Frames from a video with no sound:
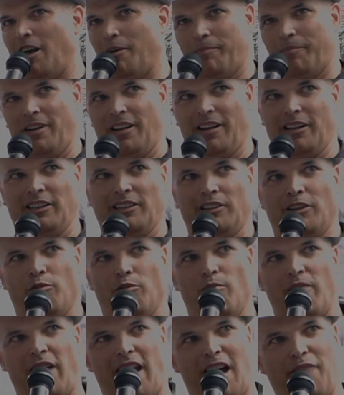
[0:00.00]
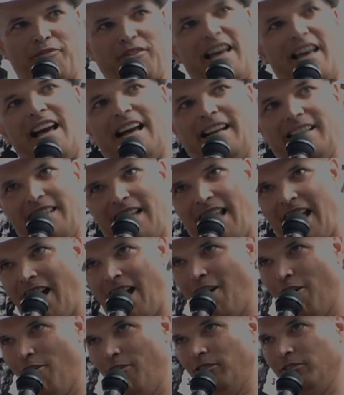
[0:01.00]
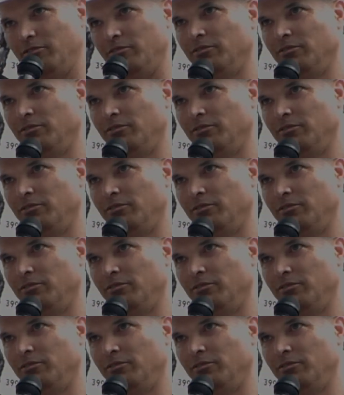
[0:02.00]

happening, we have to act now.